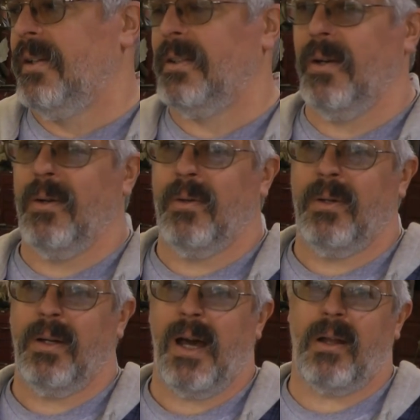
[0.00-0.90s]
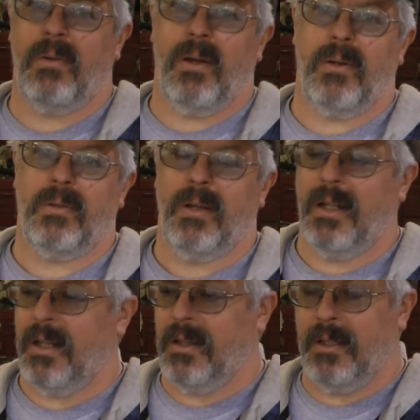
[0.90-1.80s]
So I don't know,
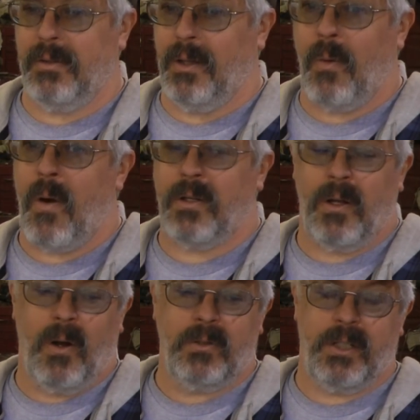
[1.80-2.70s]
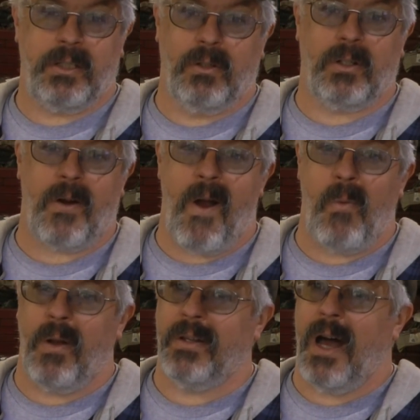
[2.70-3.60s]
and the Lord knows this little car
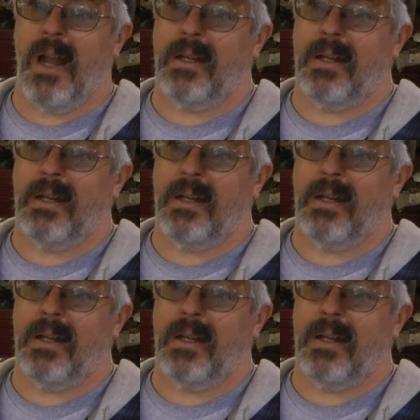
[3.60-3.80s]
would not